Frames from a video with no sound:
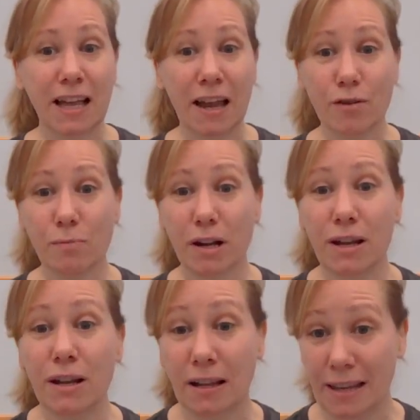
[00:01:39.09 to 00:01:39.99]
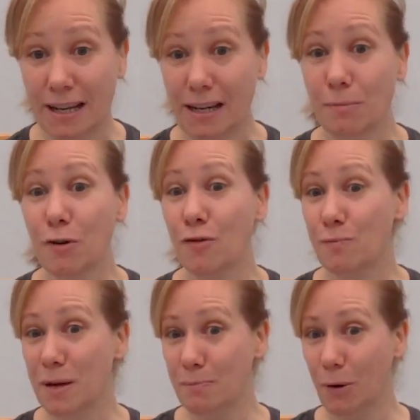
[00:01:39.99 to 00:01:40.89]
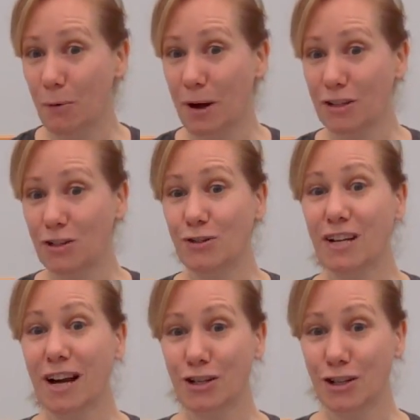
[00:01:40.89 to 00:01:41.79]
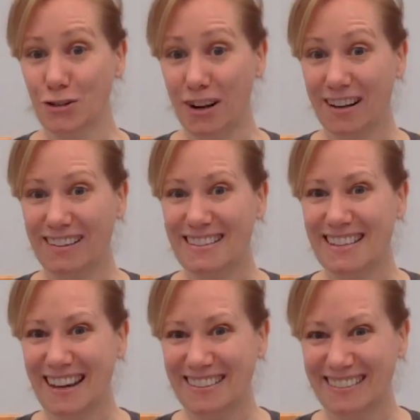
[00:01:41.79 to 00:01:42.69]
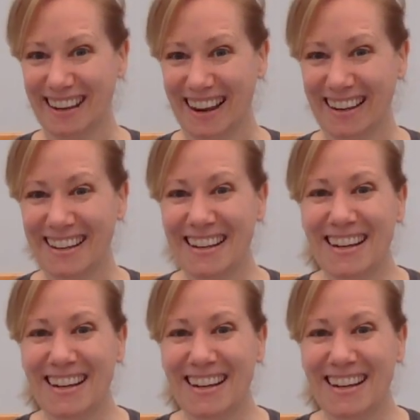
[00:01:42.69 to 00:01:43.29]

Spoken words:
a number of people went to touch a truck on Saturday.